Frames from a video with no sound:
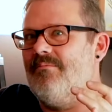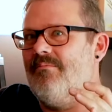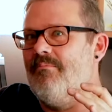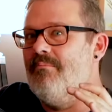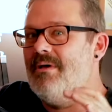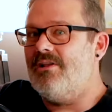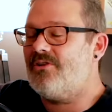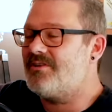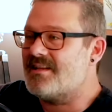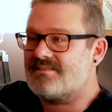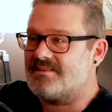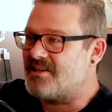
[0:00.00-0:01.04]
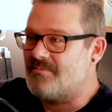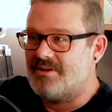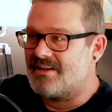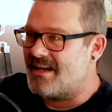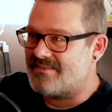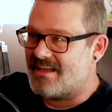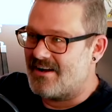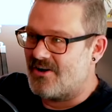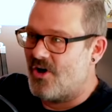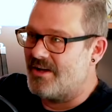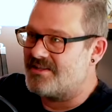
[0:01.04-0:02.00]
Miller doesn't communicate that at
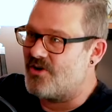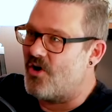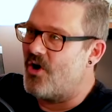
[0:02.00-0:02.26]
all. It's nope.